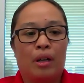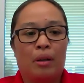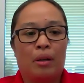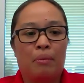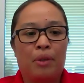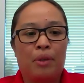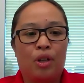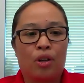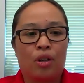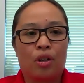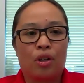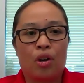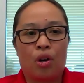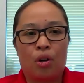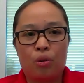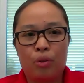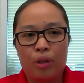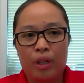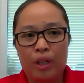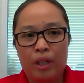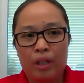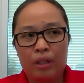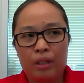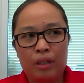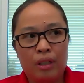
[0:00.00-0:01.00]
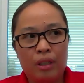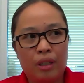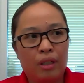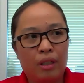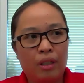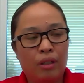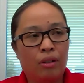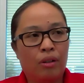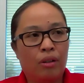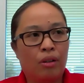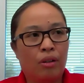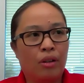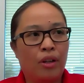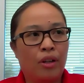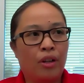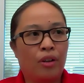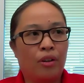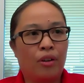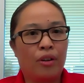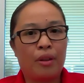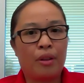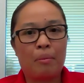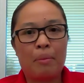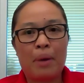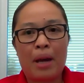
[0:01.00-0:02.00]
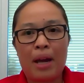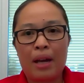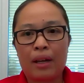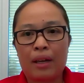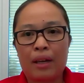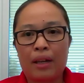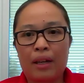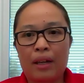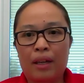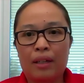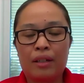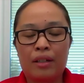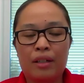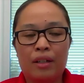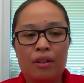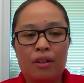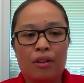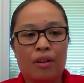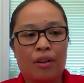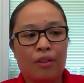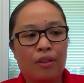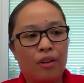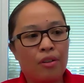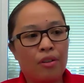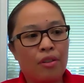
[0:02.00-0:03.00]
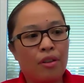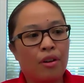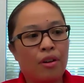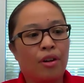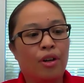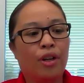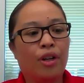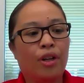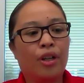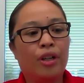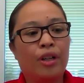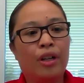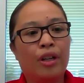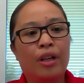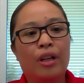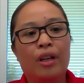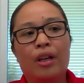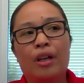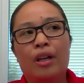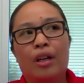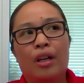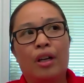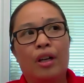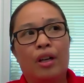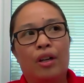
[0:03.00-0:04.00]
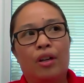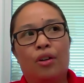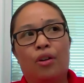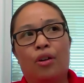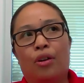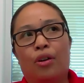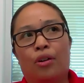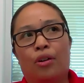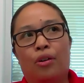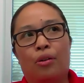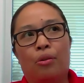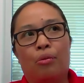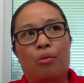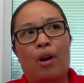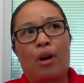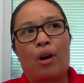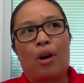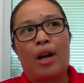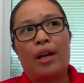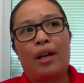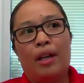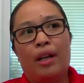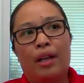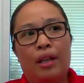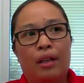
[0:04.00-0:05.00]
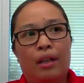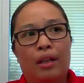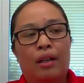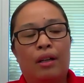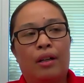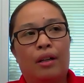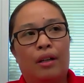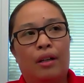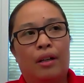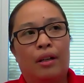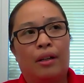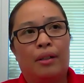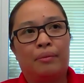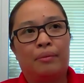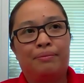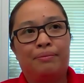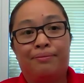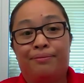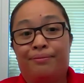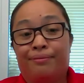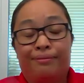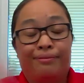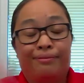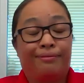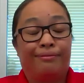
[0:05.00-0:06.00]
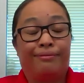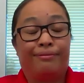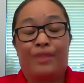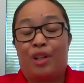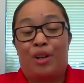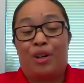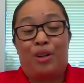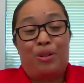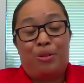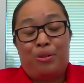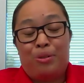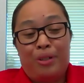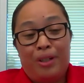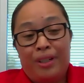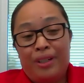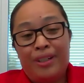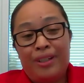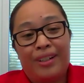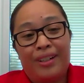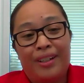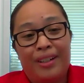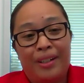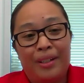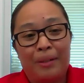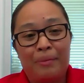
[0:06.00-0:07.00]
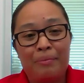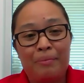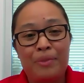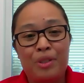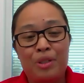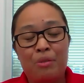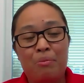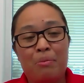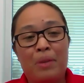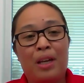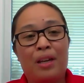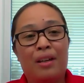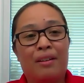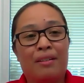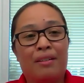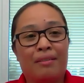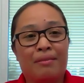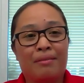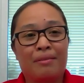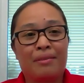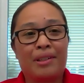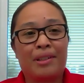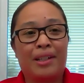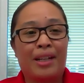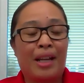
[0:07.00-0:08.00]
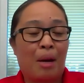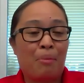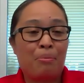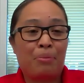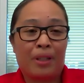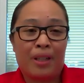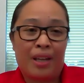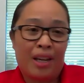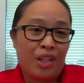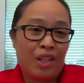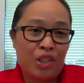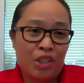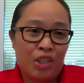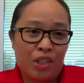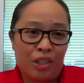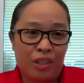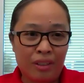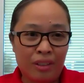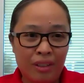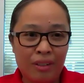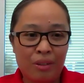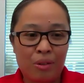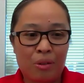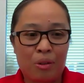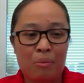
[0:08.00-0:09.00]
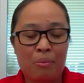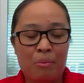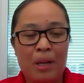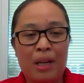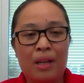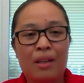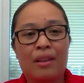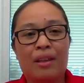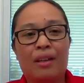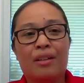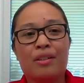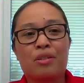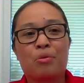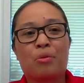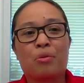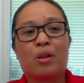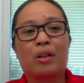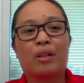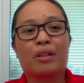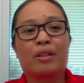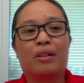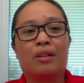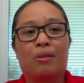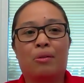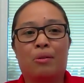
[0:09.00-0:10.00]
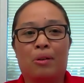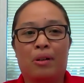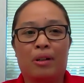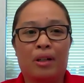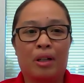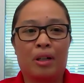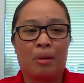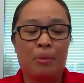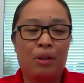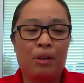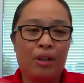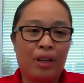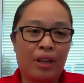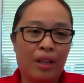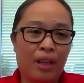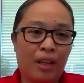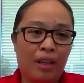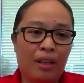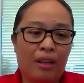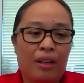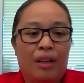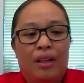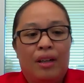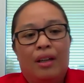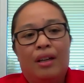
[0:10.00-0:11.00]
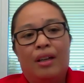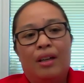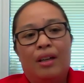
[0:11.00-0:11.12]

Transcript: Um, you're coding, you're you're in the back end, you're under the hood, you're writing um, code um, to make an application or make things work or communicate